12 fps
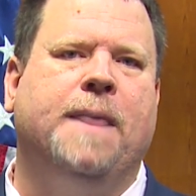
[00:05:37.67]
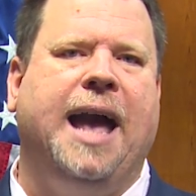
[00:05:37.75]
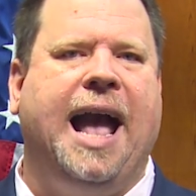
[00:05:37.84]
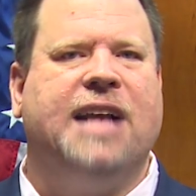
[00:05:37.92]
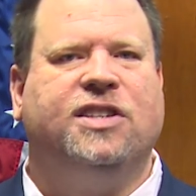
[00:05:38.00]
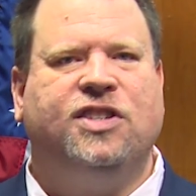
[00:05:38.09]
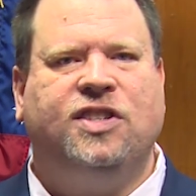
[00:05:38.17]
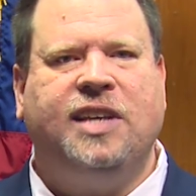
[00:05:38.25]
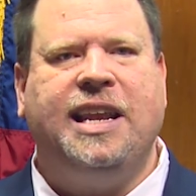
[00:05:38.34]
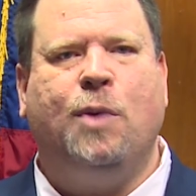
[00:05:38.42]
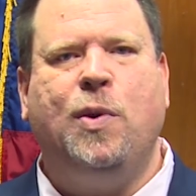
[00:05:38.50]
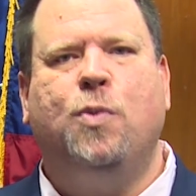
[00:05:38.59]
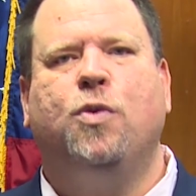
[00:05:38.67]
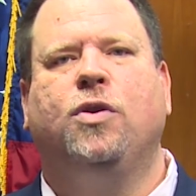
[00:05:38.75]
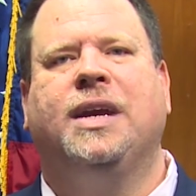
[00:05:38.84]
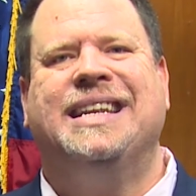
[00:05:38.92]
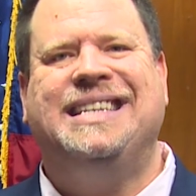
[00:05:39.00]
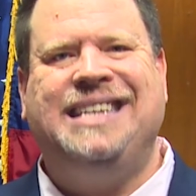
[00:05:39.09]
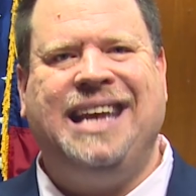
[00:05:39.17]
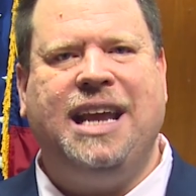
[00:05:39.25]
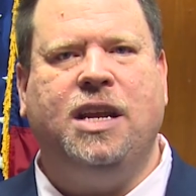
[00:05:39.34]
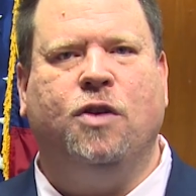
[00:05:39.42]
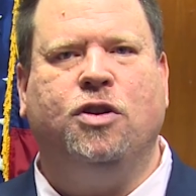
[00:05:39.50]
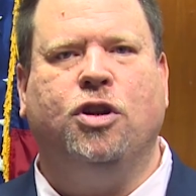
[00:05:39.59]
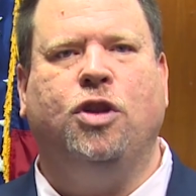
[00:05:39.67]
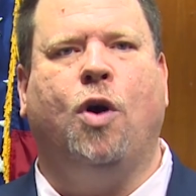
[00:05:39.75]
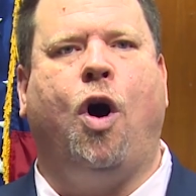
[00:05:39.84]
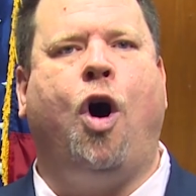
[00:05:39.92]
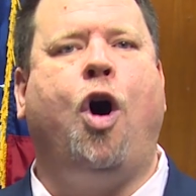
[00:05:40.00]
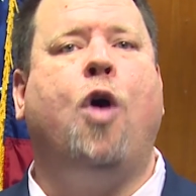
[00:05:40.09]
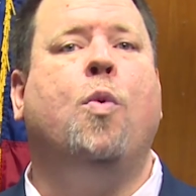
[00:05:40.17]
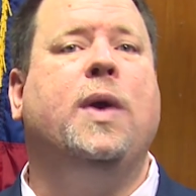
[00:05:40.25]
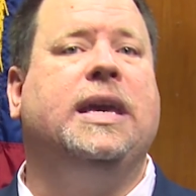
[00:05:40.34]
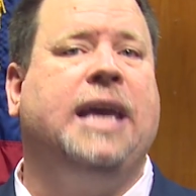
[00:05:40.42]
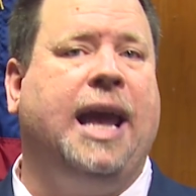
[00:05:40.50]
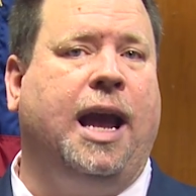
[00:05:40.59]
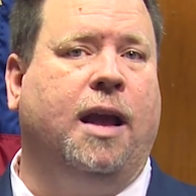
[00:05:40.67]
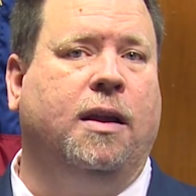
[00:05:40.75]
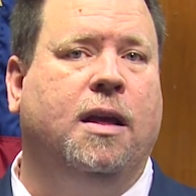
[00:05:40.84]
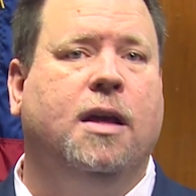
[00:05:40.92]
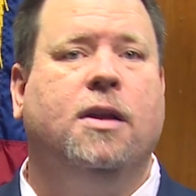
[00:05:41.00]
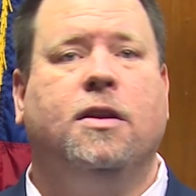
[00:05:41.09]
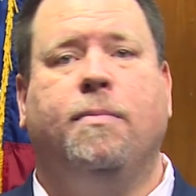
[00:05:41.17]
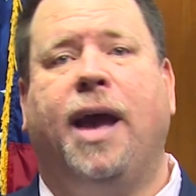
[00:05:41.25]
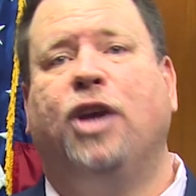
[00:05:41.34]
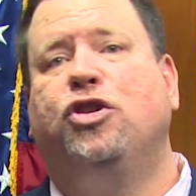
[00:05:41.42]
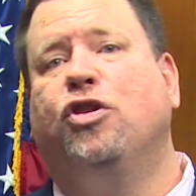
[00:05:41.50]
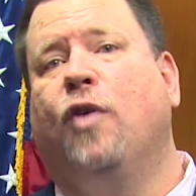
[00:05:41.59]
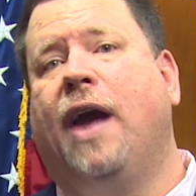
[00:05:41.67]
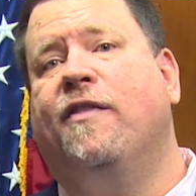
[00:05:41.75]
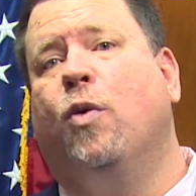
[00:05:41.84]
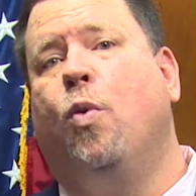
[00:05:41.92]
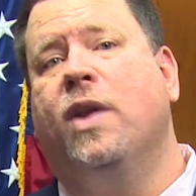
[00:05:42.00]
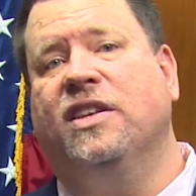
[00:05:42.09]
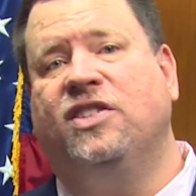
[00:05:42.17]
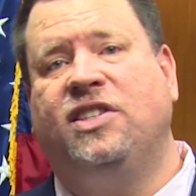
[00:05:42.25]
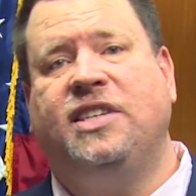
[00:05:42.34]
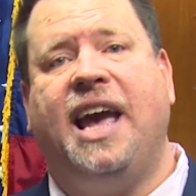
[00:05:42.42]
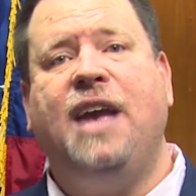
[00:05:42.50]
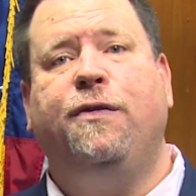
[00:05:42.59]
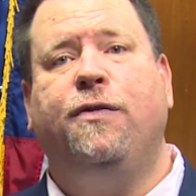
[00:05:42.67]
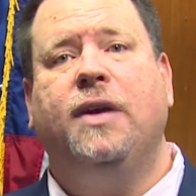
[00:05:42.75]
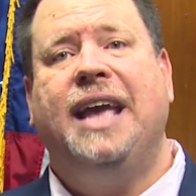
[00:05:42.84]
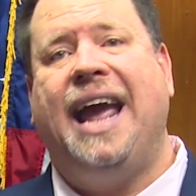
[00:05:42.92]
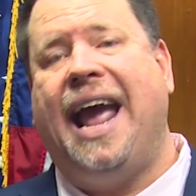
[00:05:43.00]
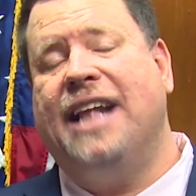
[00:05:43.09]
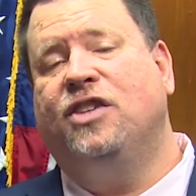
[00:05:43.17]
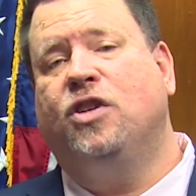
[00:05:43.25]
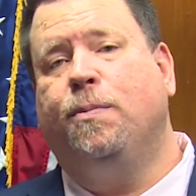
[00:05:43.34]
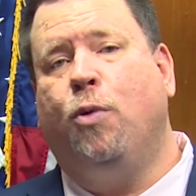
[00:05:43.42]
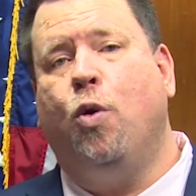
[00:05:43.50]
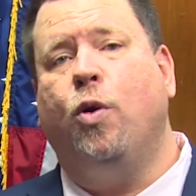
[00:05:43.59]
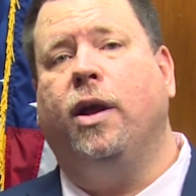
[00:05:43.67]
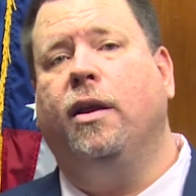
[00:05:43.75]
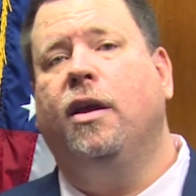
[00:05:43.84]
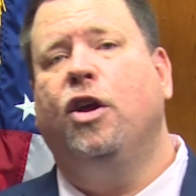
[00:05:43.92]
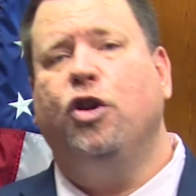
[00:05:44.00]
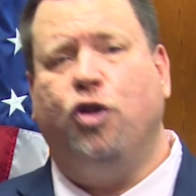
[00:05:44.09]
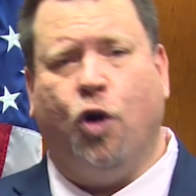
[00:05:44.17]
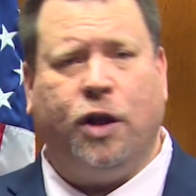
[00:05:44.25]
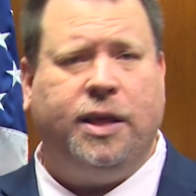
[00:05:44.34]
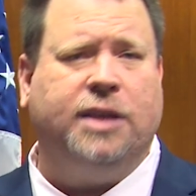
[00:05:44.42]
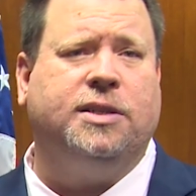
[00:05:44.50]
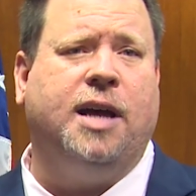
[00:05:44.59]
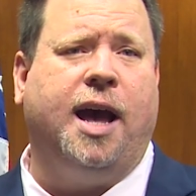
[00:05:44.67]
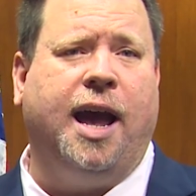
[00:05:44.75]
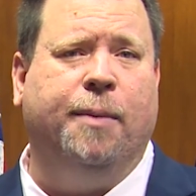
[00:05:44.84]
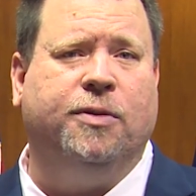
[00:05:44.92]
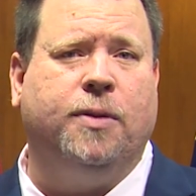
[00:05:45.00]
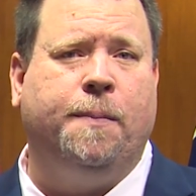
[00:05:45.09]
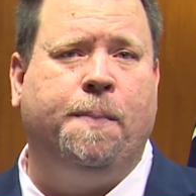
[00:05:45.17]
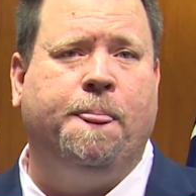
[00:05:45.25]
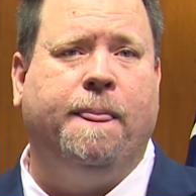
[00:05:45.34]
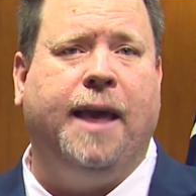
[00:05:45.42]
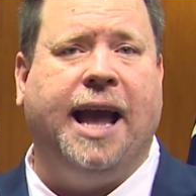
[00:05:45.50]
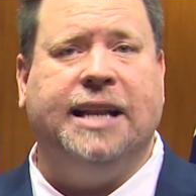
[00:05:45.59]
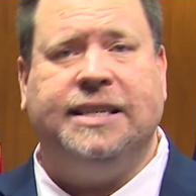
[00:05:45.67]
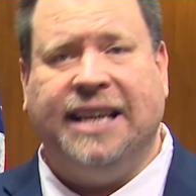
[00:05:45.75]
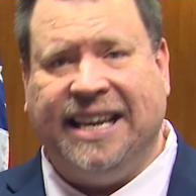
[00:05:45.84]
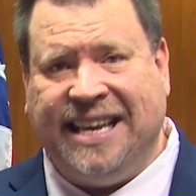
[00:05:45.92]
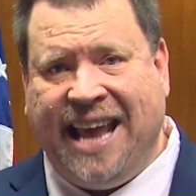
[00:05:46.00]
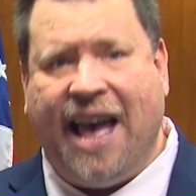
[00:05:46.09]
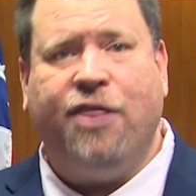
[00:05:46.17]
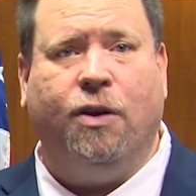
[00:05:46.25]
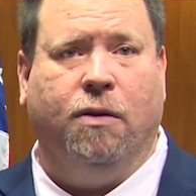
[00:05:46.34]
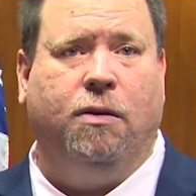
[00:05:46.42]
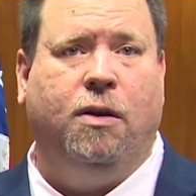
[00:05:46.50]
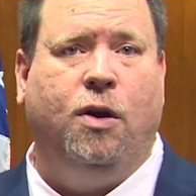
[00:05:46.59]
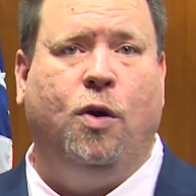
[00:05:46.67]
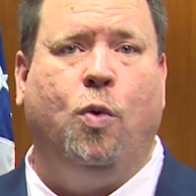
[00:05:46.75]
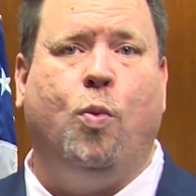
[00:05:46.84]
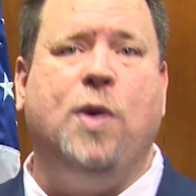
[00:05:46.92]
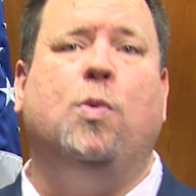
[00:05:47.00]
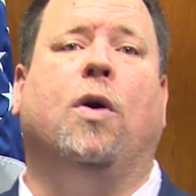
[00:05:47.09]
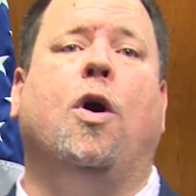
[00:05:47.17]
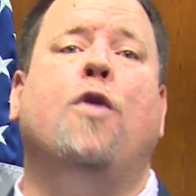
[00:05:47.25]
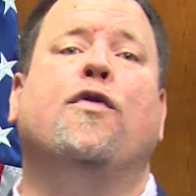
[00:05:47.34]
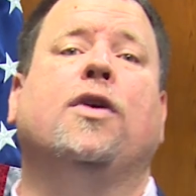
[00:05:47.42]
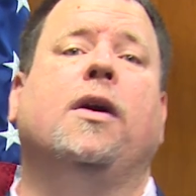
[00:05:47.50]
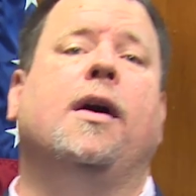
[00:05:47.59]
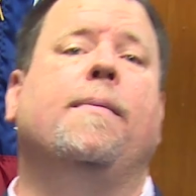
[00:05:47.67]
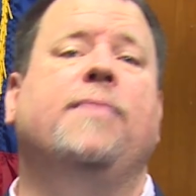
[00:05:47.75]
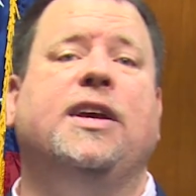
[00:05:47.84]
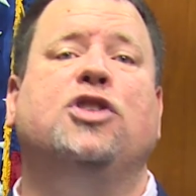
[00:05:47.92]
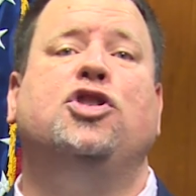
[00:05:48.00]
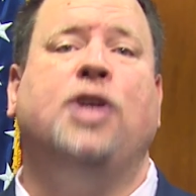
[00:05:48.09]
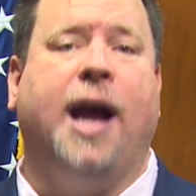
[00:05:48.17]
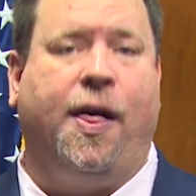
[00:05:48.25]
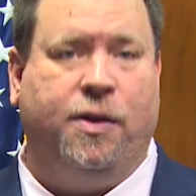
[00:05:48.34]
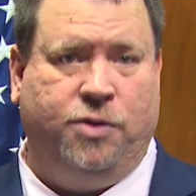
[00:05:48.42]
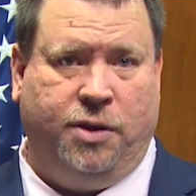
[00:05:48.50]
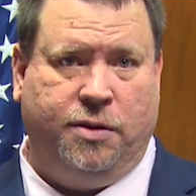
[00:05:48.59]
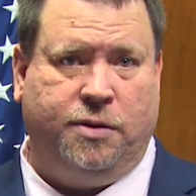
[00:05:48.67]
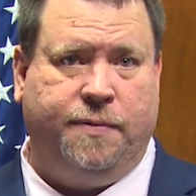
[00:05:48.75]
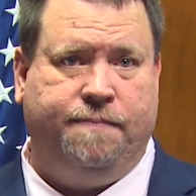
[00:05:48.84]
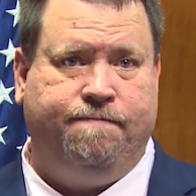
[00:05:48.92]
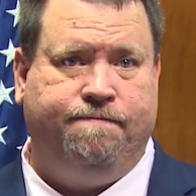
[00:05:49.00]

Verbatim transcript: As a city, we will continue to do all we can to make sure everyone is safe and supported during these times. And together, we will overcome these challenges.